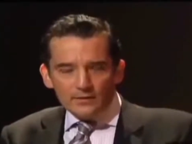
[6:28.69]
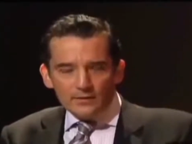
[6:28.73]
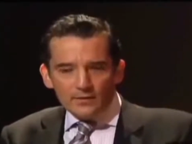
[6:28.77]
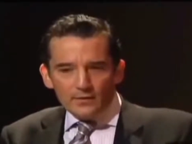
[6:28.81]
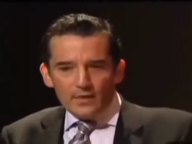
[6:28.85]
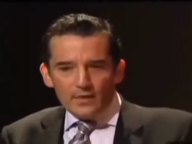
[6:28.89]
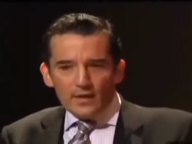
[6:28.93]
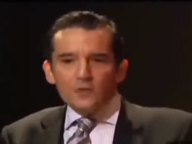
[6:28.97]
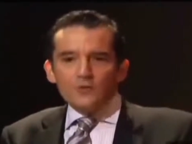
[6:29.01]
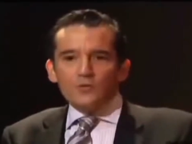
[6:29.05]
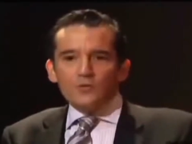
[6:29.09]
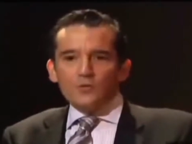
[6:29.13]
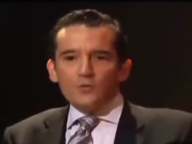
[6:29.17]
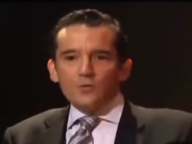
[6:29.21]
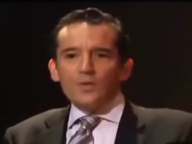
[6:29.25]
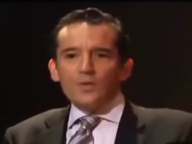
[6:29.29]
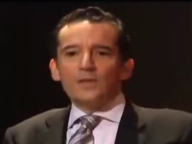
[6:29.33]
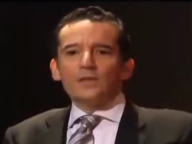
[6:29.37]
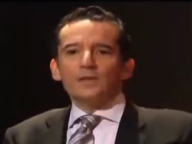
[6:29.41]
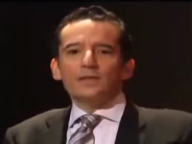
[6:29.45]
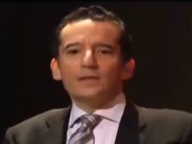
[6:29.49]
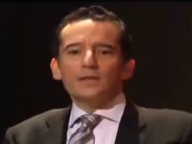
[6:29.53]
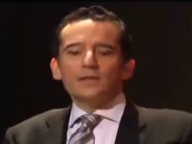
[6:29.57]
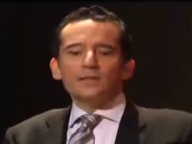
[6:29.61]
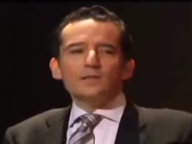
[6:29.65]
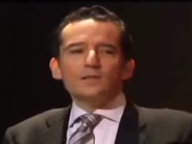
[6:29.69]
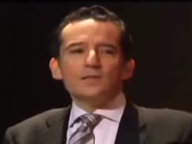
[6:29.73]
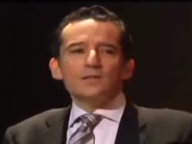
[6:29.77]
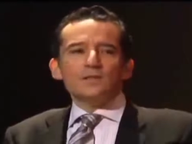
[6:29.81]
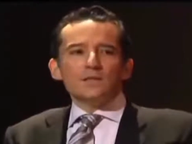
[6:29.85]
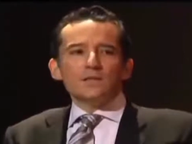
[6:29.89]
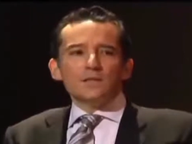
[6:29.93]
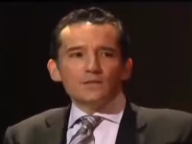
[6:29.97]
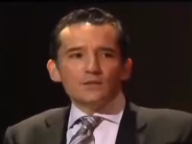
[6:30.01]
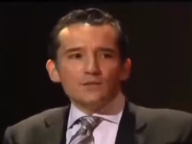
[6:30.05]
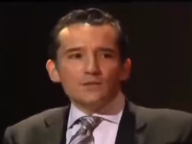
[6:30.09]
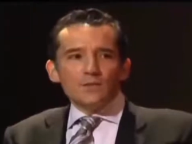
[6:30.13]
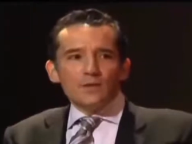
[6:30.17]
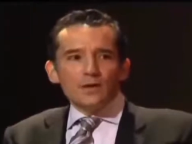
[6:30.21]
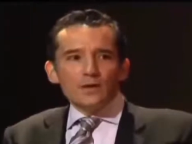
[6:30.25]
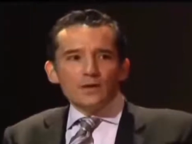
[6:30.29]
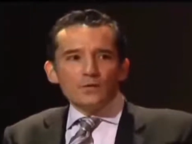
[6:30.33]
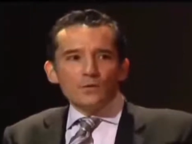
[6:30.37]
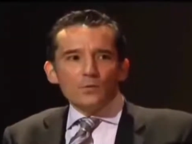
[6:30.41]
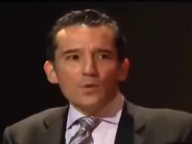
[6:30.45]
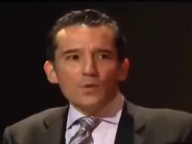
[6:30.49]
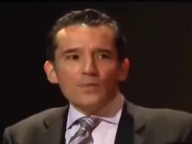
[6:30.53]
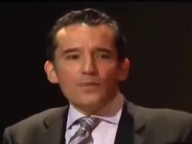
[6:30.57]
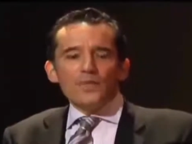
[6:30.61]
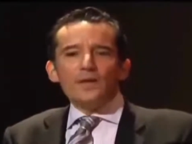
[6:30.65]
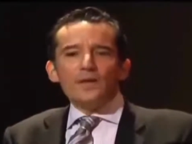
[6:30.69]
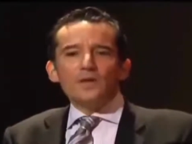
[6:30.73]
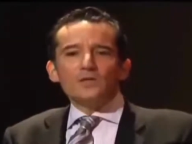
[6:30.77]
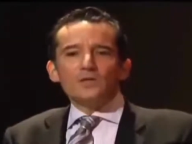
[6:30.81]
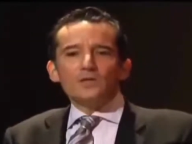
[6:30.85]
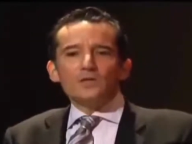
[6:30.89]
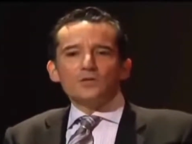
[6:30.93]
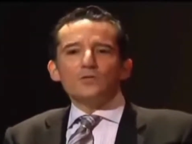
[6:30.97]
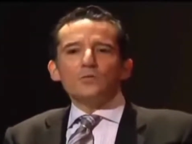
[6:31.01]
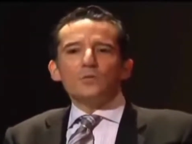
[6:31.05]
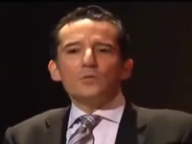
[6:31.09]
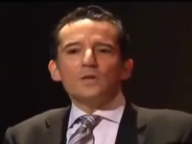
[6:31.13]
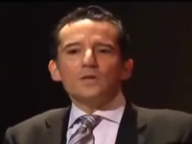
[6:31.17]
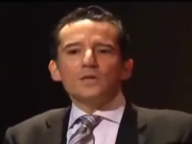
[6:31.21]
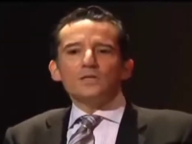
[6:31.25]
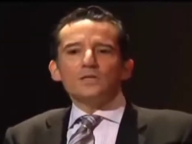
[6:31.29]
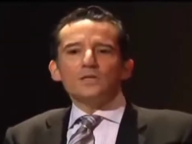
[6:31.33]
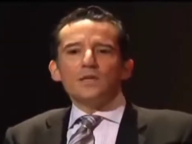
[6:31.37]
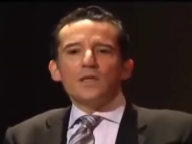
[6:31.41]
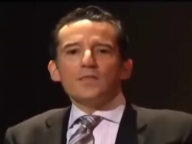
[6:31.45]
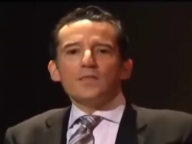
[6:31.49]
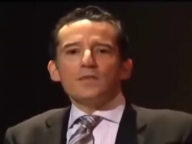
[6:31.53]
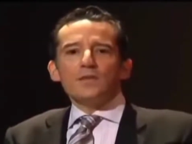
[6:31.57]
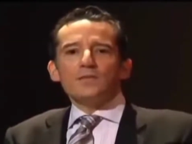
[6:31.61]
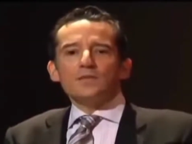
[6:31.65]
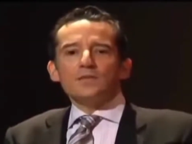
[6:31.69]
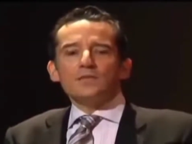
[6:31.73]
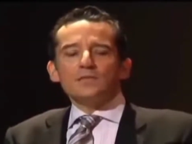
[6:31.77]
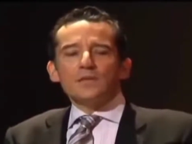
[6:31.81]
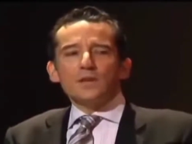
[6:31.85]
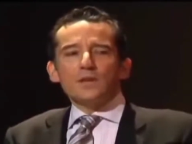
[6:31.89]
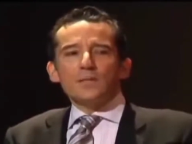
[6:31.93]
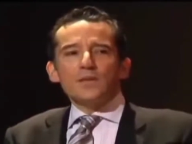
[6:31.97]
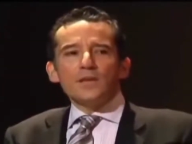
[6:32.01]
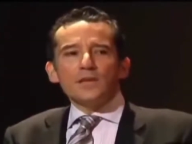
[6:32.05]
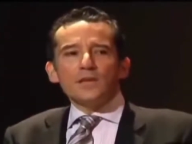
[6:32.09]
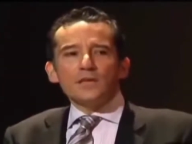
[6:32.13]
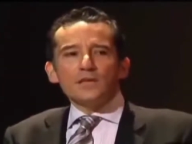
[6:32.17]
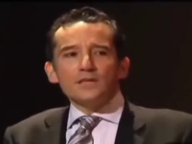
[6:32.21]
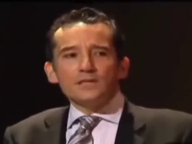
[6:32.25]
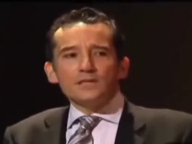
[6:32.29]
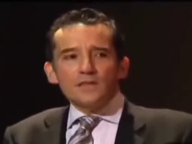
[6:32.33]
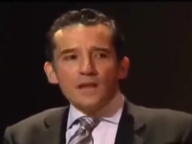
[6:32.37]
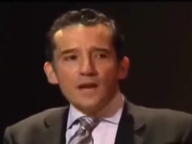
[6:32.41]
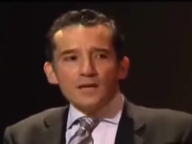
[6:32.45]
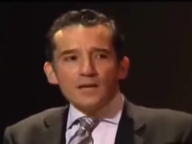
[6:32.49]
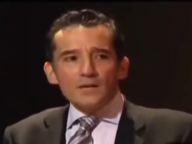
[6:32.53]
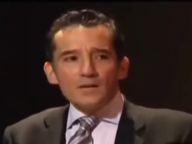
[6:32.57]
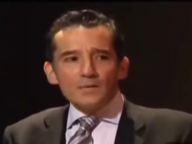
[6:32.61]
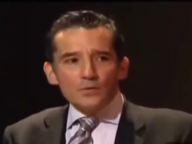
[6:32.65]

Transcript: They assume that it does disintegrate. What they assume is that there is something inside